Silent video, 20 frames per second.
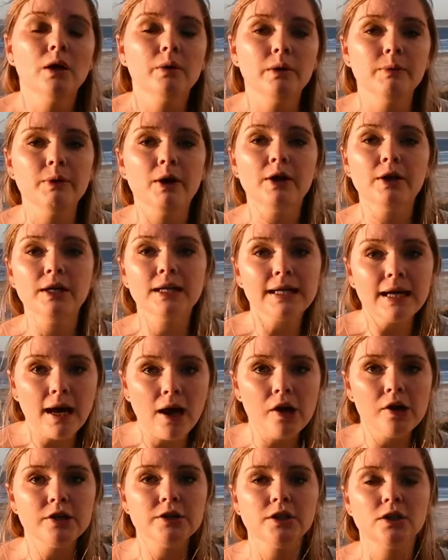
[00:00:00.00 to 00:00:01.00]
We want to
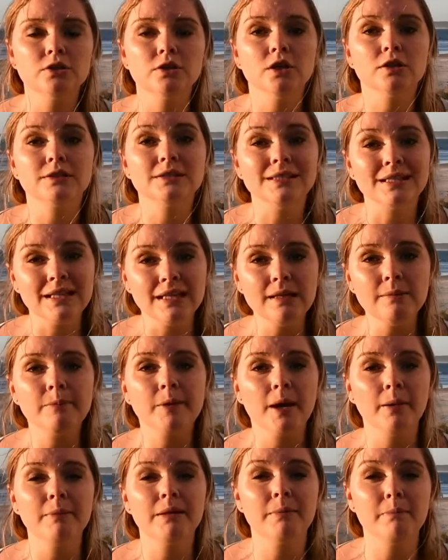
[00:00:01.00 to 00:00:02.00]
encourage our dog to keep
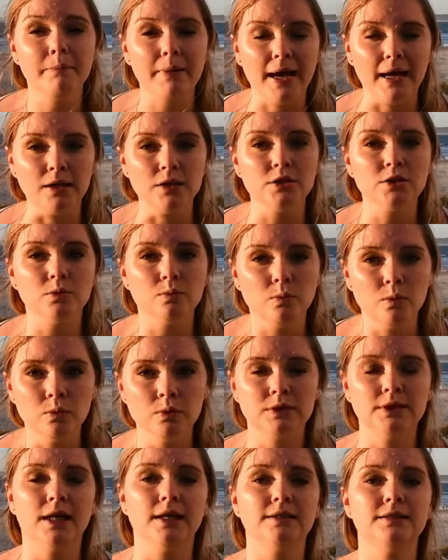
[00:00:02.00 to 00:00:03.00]
coming back
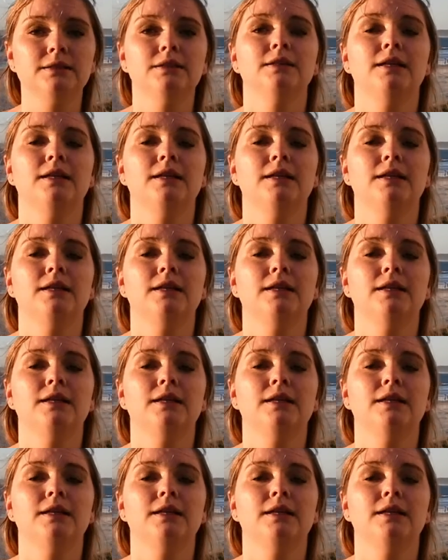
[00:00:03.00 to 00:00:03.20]
towards us.